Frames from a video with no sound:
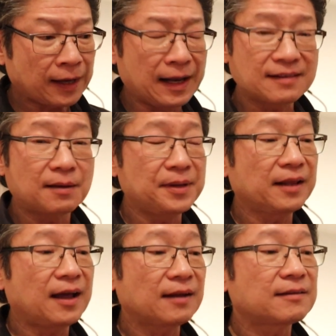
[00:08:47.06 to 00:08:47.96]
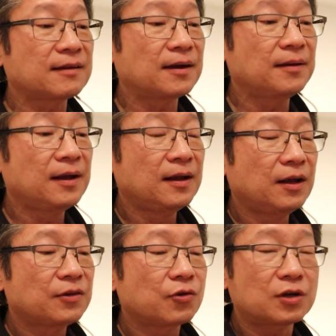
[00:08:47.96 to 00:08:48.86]
that's something that uh,
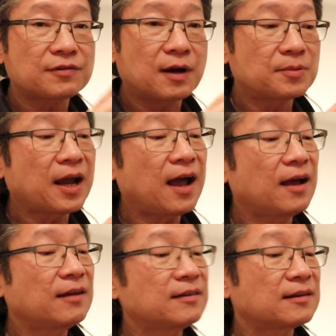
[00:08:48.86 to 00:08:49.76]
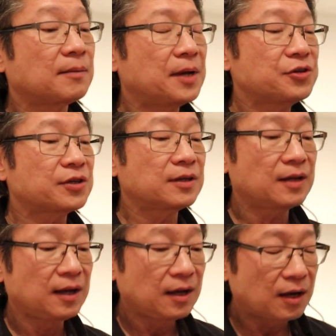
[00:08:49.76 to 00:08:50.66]
Sonus Faber has, as I mentioned,
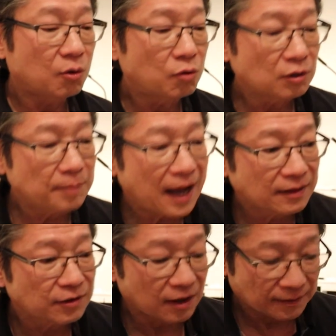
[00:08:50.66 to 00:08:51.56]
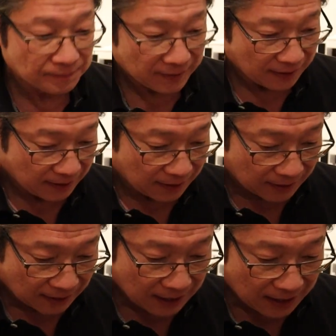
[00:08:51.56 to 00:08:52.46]
a world patent on.
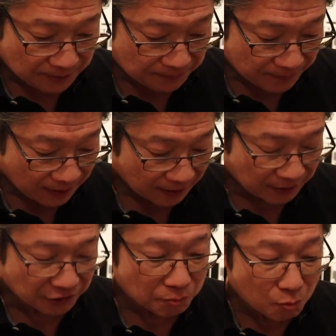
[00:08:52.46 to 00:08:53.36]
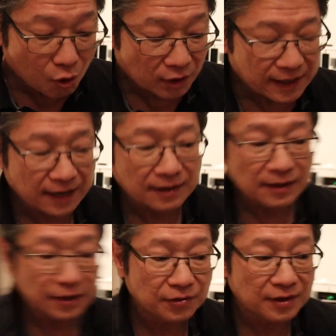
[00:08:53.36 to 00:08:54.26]
Um, there's more
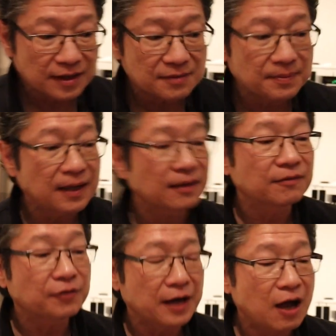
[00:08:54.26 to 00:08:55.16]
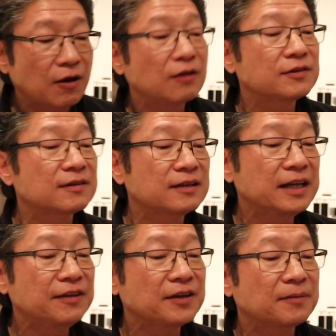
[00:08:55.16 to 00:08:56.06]
technically to this, but for now I'll just
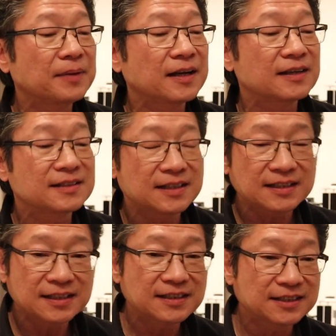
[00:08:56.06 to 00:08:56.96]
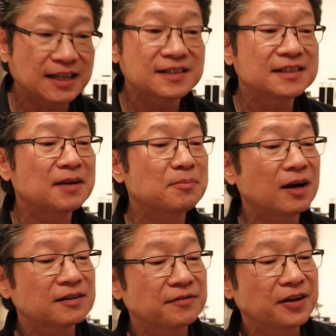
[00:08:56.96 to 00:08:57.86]
leave it because this is just the
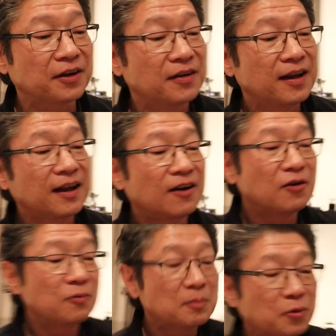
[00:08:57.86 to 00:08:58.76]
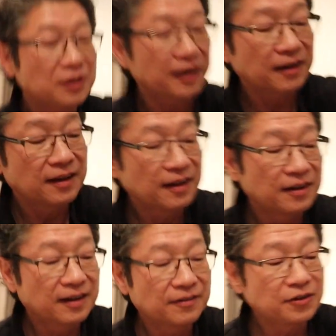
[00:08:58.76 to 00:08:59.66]
unboxing video. Oh, one more thing.
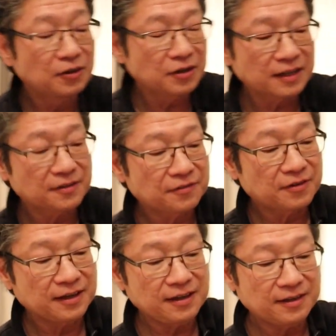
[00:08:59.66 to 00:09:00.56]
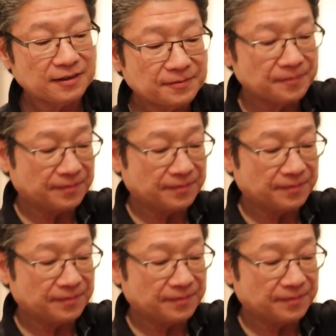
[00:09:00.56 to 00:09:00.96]
If you look at the front here,